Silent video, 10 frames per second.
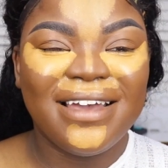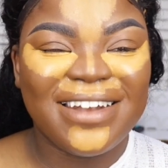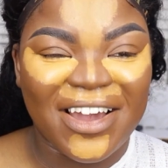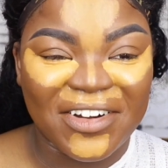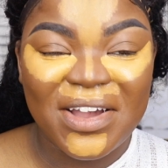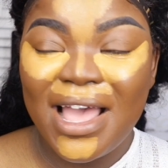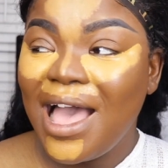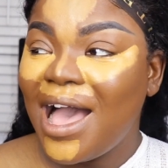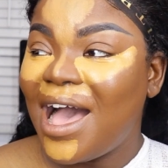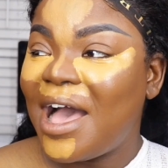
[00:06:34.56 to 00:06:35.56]
No.
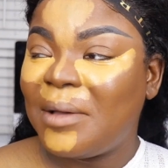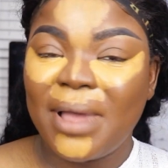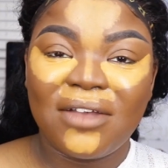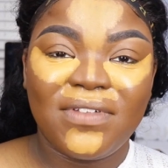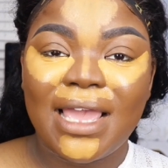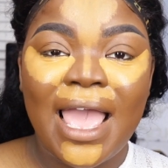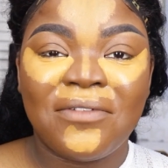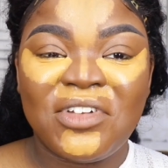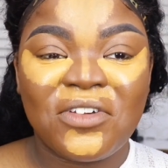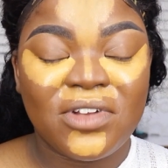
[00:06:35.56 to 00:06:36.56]
I feel like I
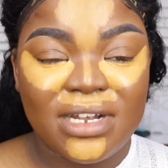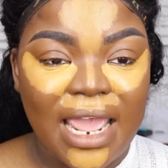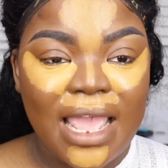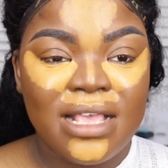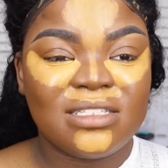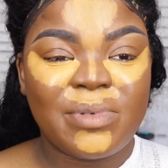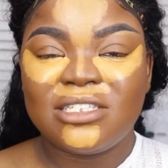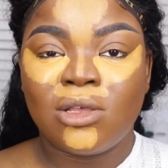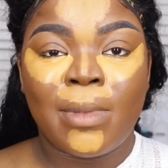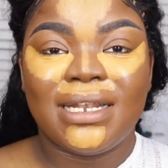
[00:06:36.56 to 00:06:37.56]
have different days
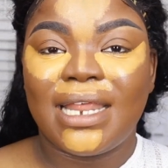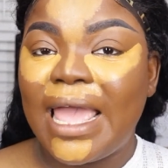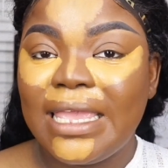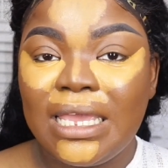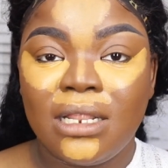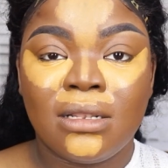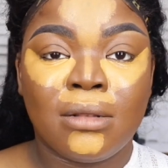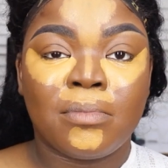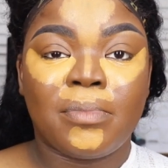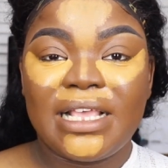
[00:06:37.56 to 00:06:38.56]
based on my diet,
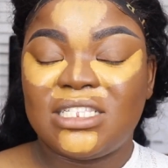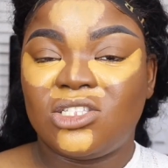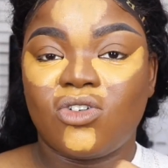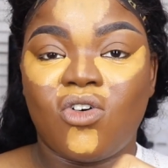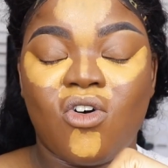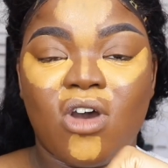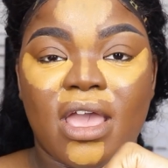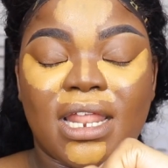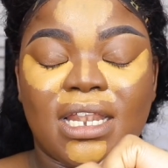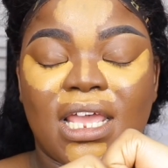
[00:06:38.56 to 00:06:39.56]
based
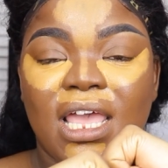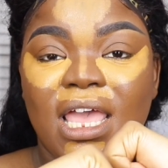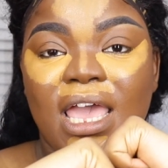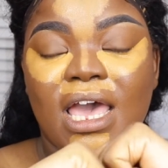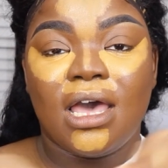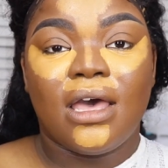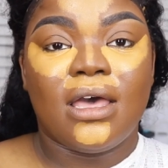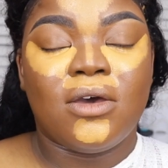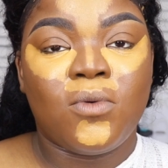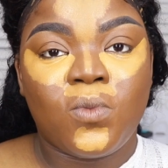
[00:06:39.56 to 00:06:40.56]
on
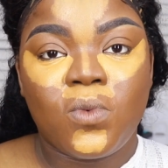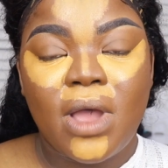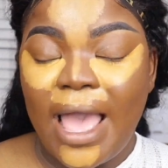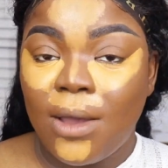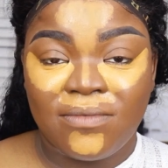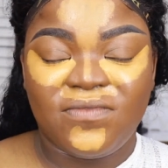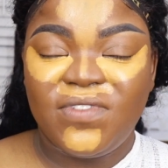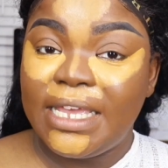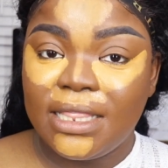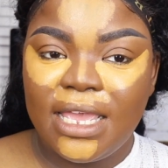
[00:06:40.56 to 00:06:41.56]
how I'm
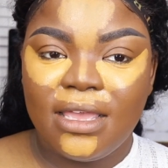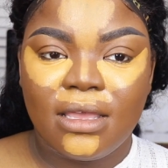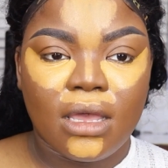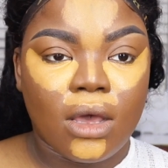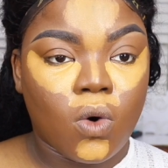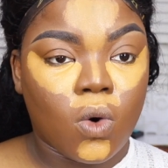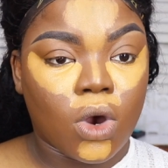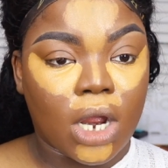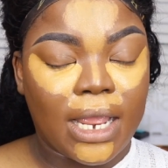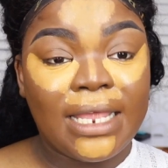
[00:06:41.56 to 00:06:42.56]
feeling
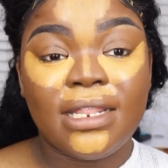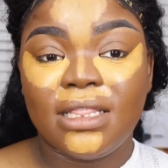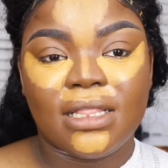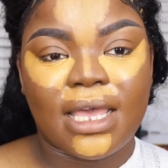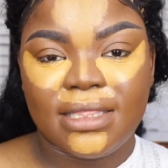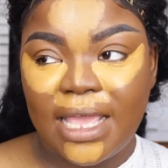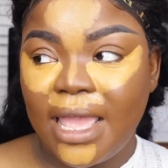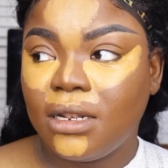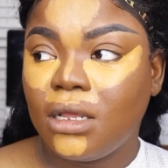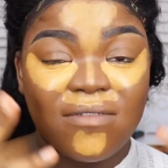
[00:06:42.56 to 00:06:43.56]
or anything like that.
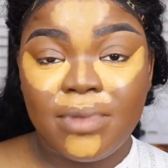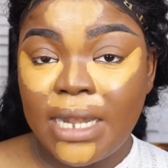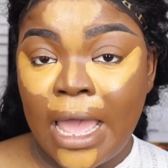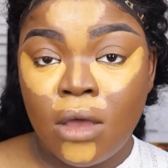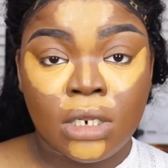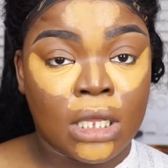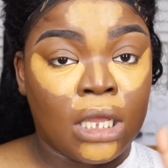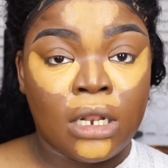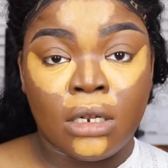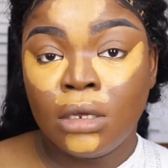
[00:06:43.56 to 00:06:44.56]
I've been out
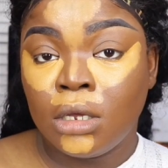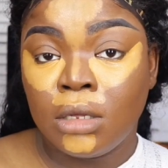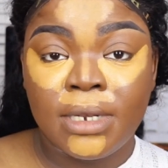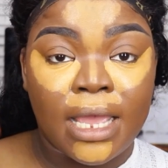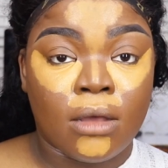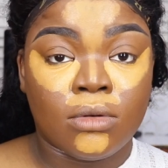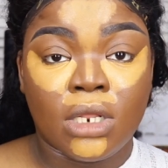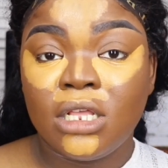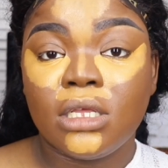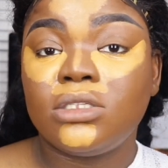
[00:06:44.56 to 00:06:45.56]
and up, down.
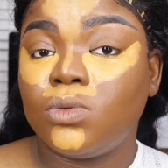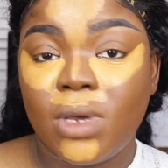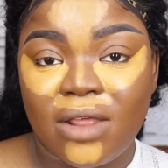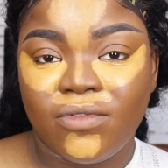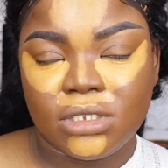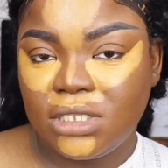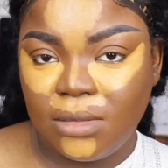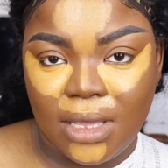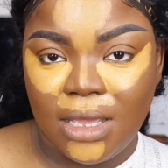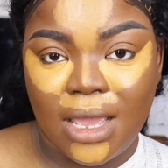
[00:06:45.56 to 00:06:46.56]
It's whatever to
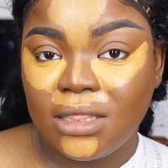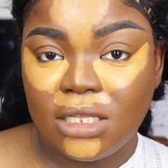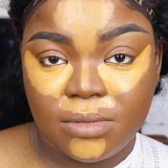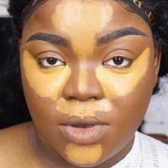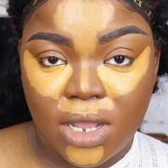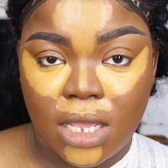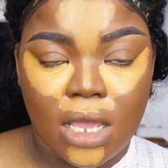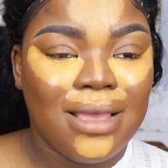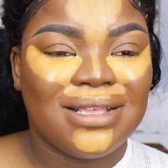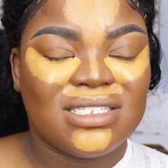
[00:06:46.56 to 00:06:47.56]
me at this point.
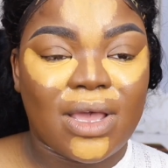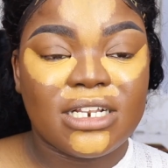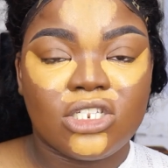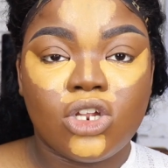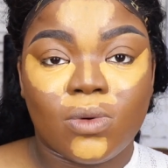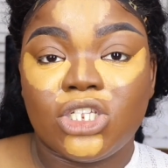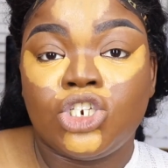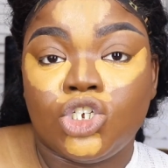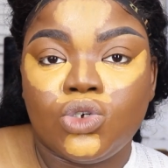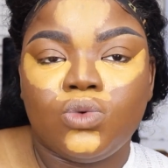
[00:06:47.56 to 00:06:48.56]
So I just know what to
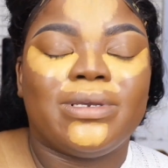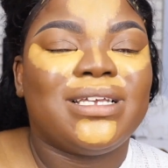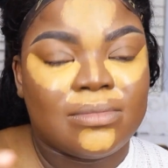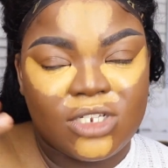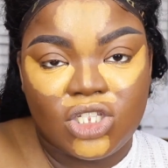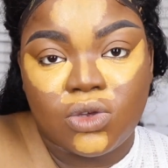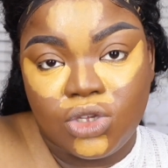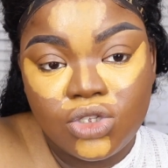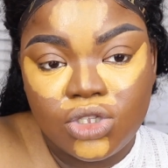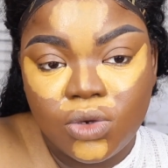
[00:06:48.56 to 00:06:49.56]
do because I'm just so
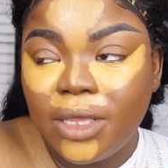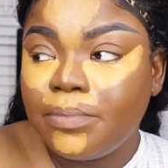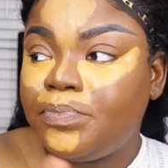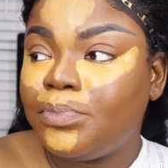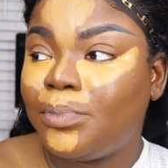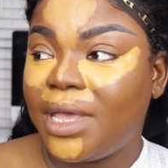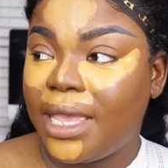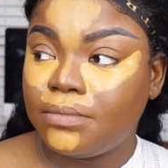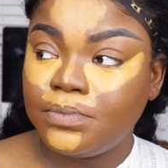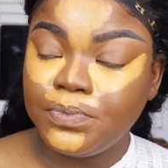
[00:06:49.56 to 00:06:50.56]
used to it.
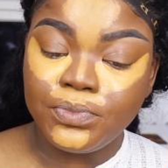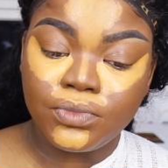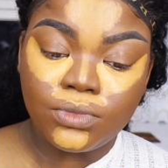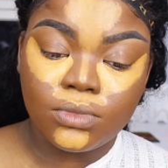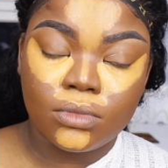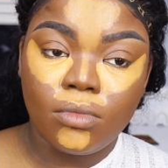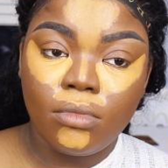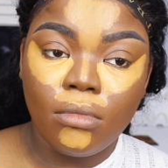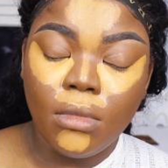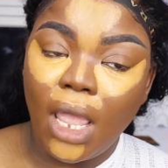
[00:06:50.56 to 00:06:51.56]
But
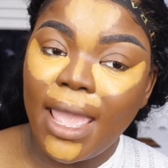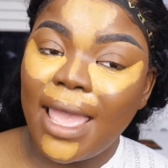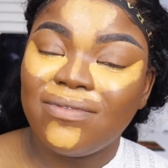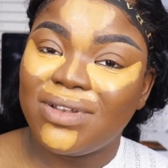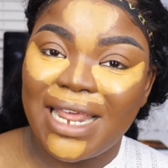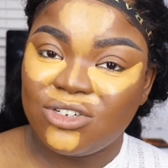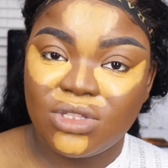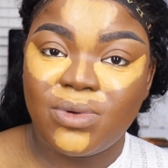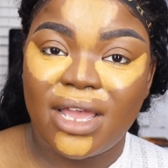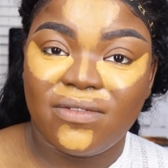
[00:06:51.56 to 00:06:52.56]
I have a
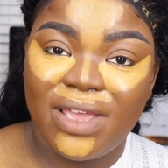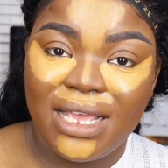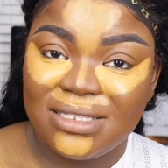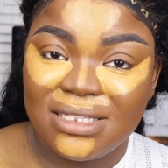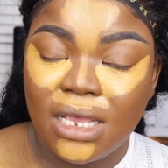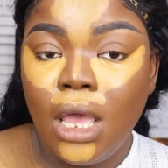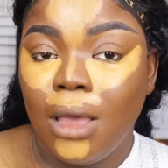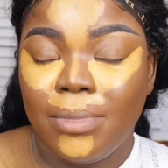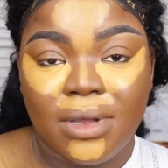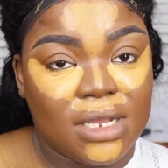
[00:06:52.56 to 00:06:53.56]
naturally round face,
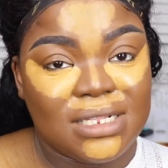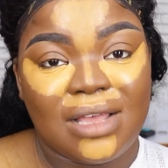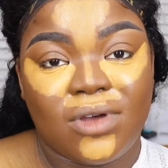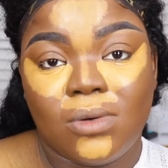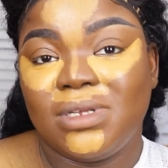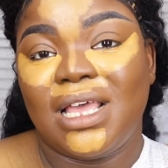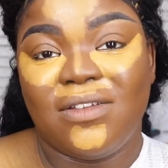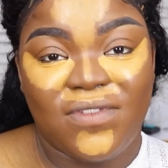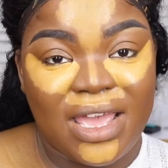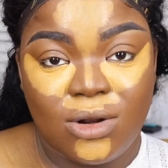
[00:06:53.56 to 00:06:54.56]
but because I've always had
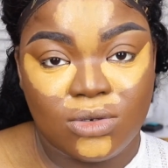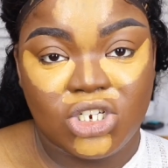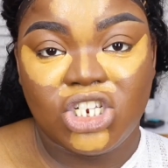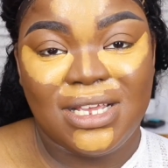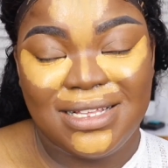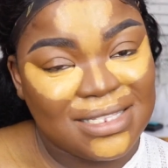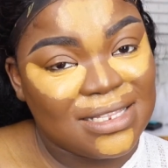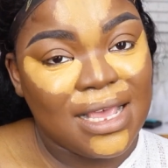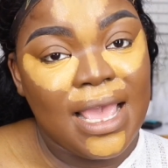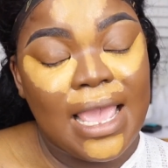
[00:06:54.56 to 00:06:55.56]
fat old cheeks
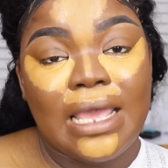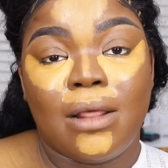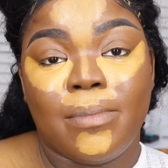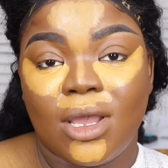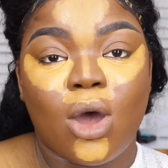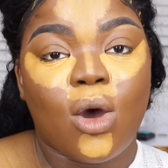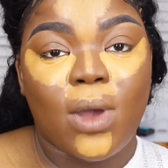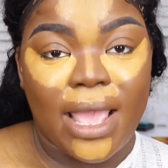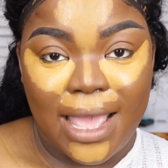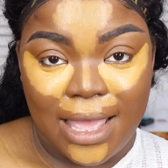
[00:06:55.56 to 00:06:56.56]
and a big old
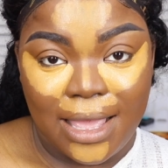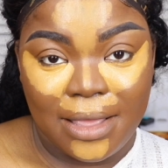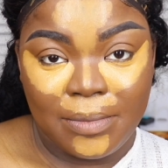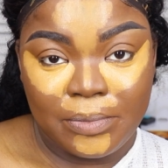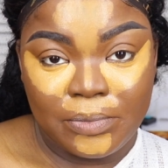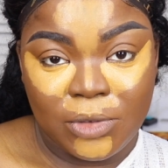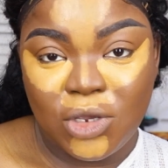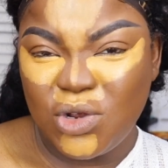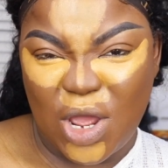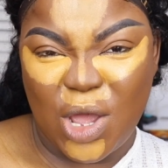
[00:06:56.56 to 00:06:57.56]
head,
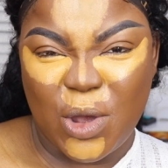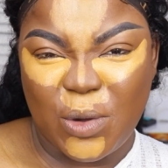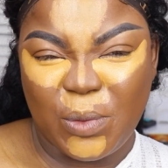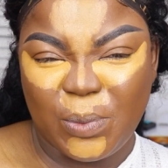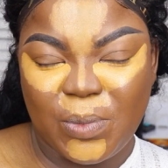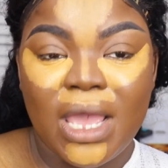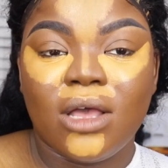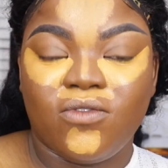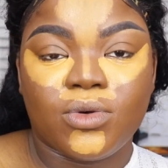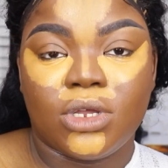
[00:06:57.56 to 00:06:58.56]
you know.
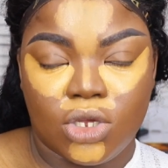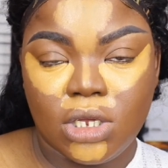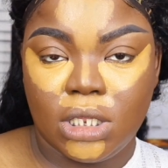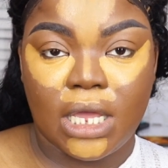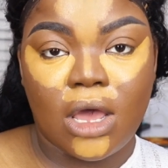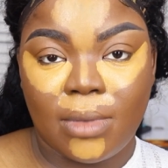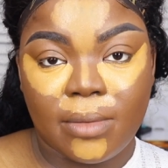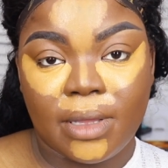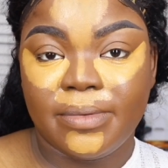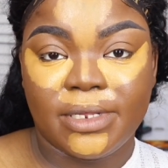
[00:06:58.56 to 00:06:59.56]
For real, you can look at all my
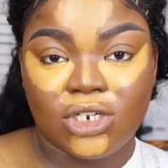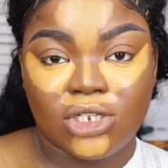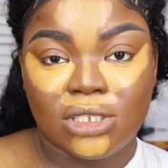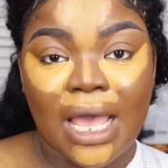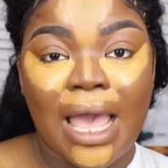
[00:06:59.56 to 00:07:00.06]
baby pictures.